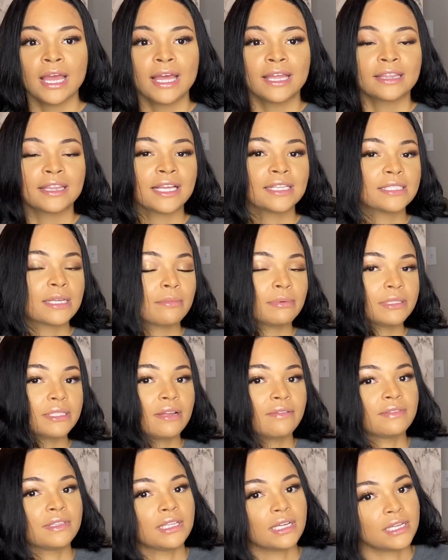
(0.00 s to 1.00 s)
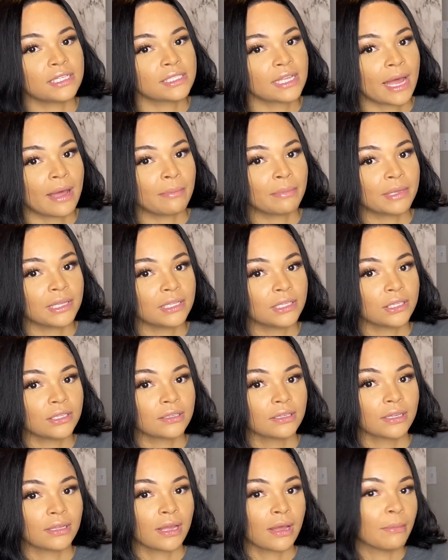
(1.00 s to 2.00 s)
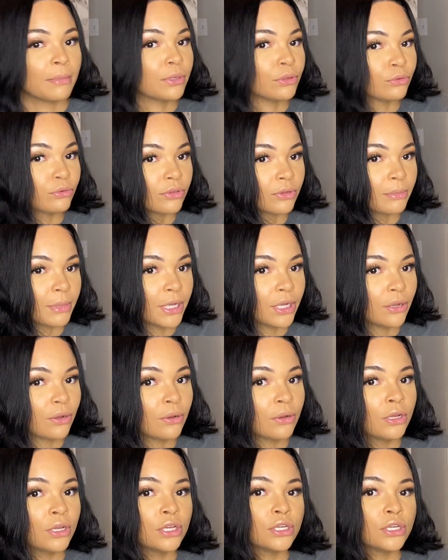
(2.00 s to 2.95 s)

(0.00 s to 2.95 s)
that type of stuff does happen coming through the mail.